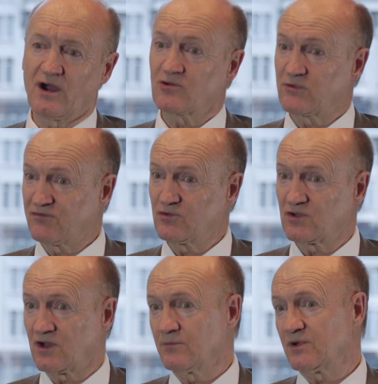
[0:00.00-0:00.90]

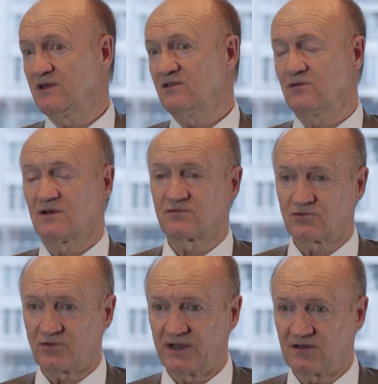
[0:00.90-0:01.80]
agri-food companies, you have
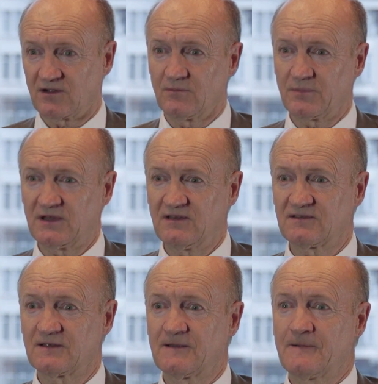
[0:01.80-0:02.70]
trade
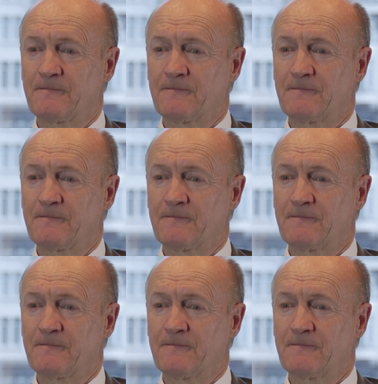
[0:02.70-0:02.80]
companies,